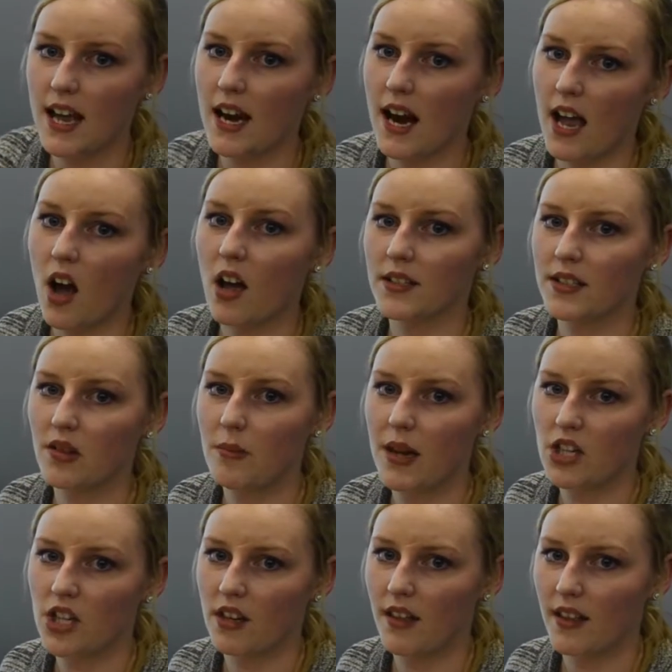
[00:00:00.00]
and I also
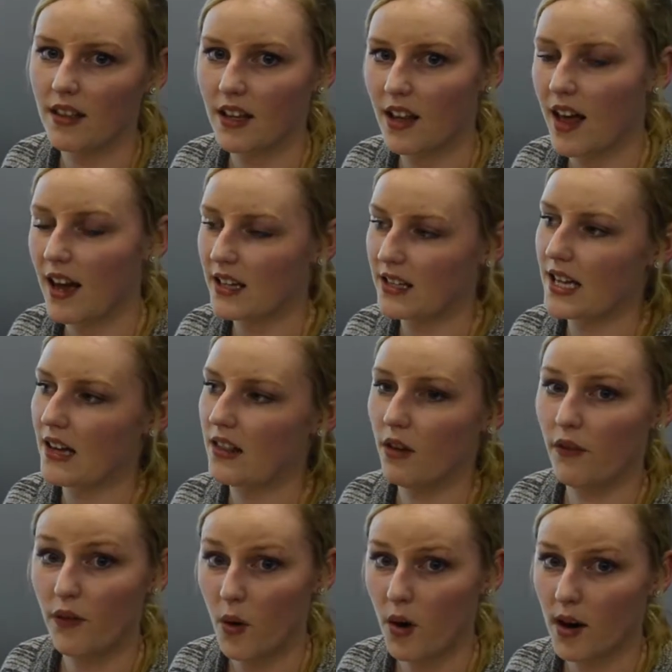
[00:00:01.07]
made sure that the client signed the
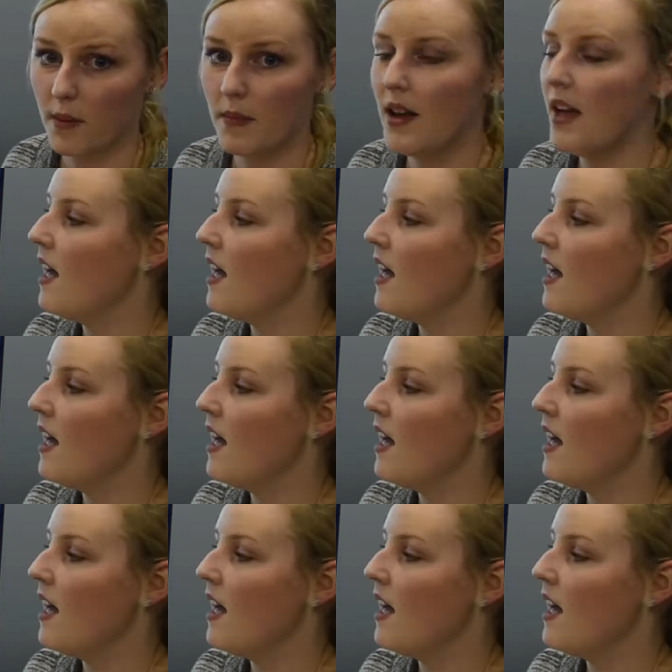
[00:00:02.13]
form